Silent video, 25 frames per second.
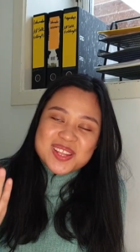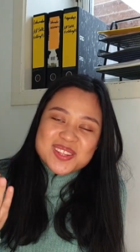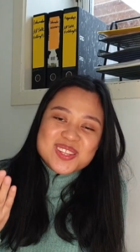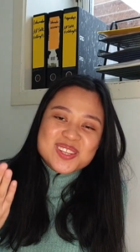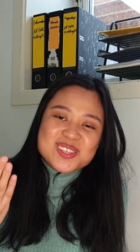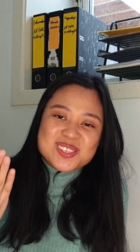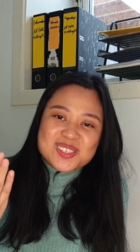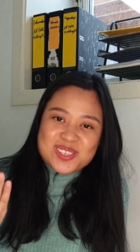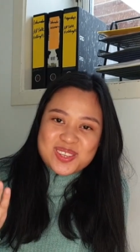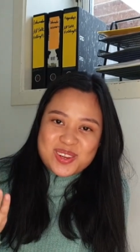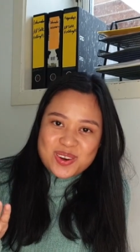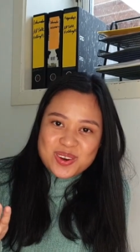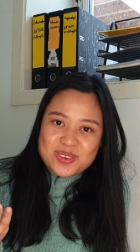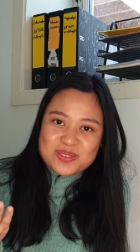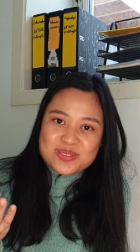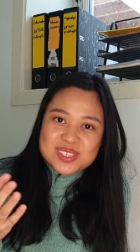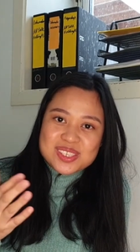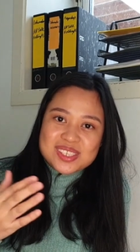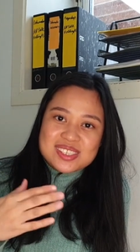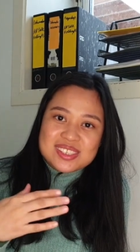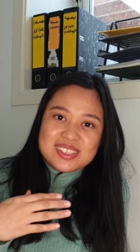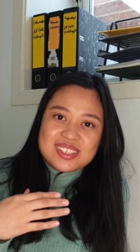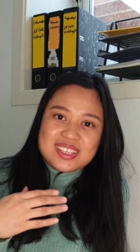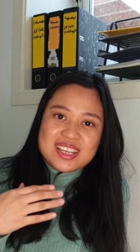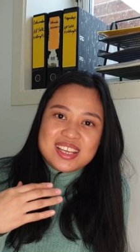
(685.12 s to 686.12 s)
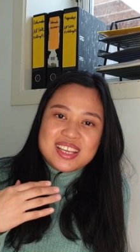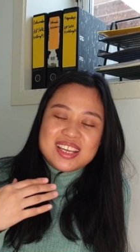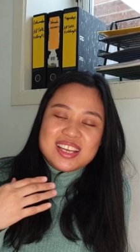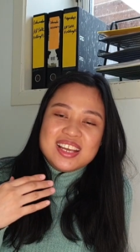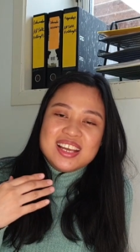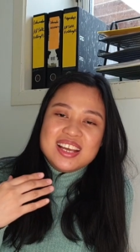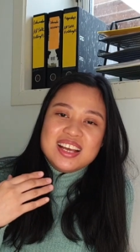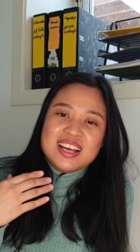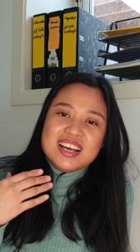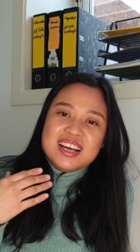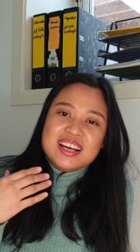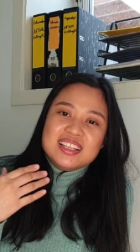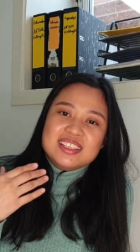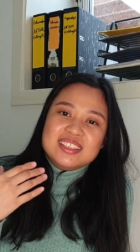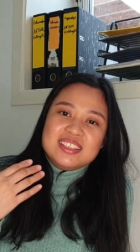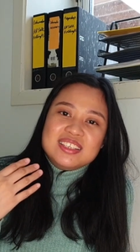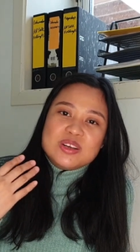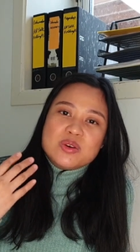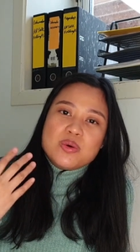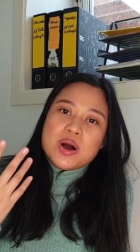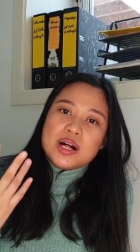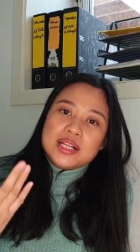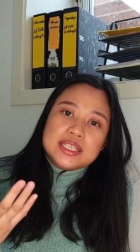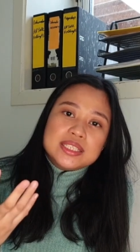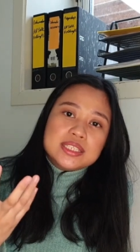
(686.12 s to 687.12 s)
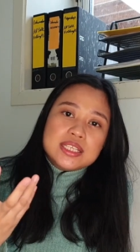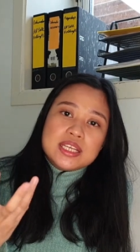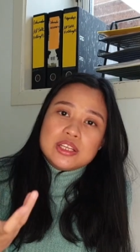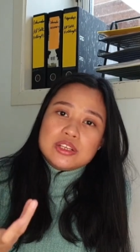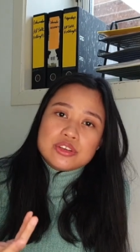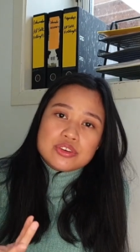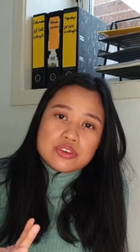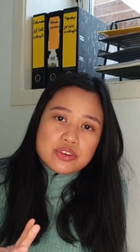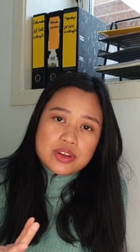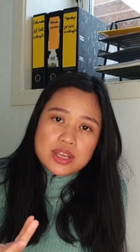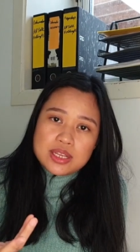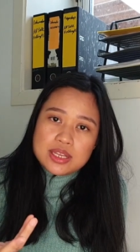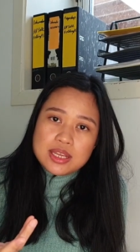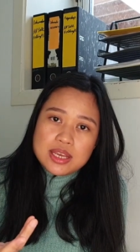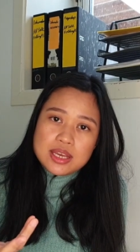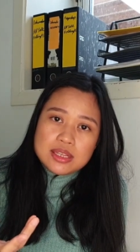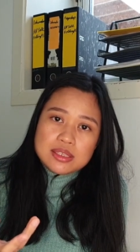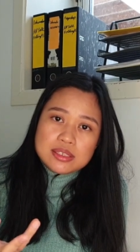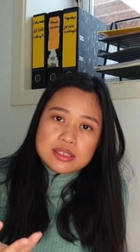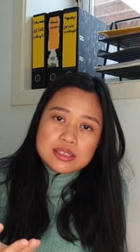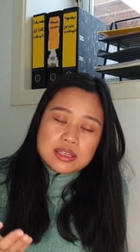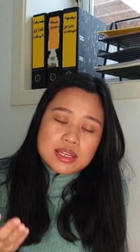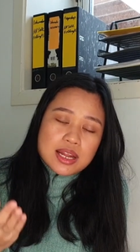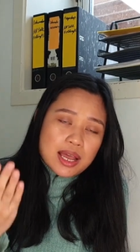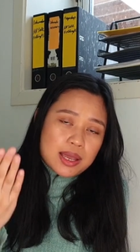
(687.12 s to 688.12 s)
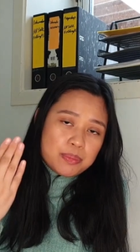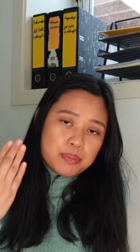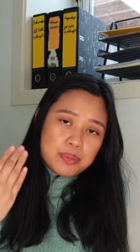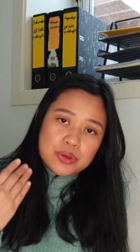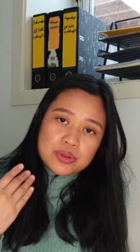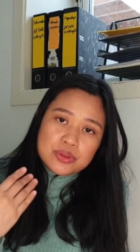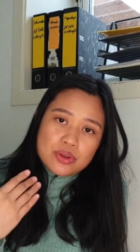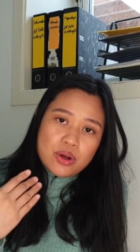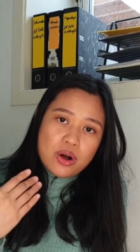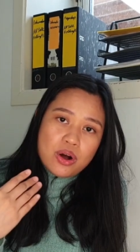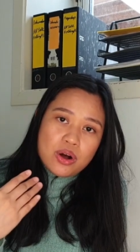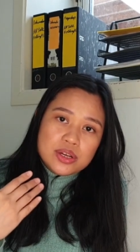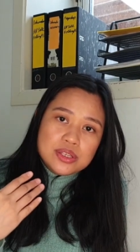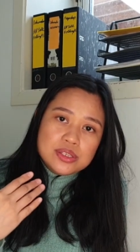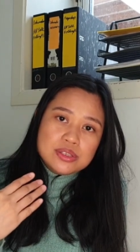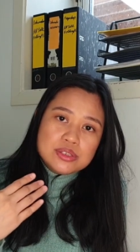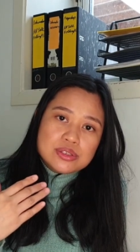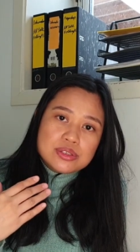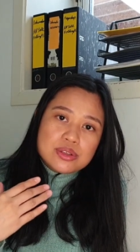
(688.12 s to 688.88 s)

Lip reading: deserves the quality ingredients that I put on.